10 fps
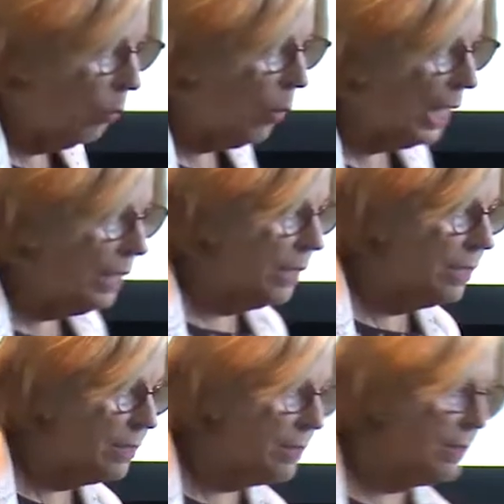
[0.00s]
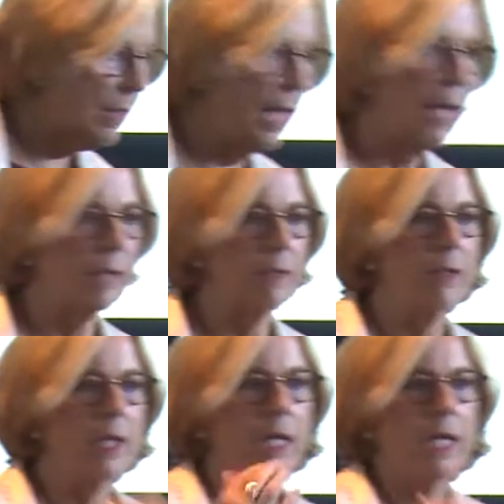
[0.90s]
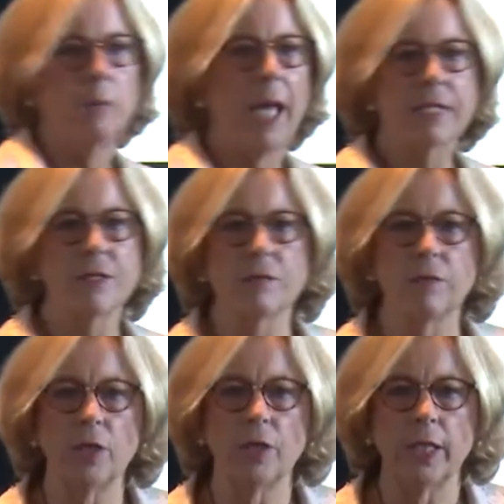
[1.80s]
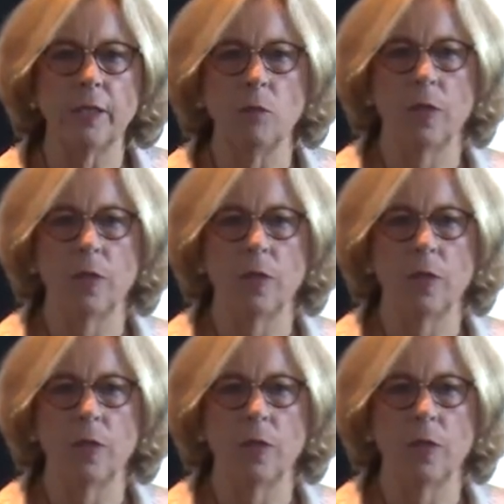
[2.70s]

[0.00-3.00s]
One is that passive learning,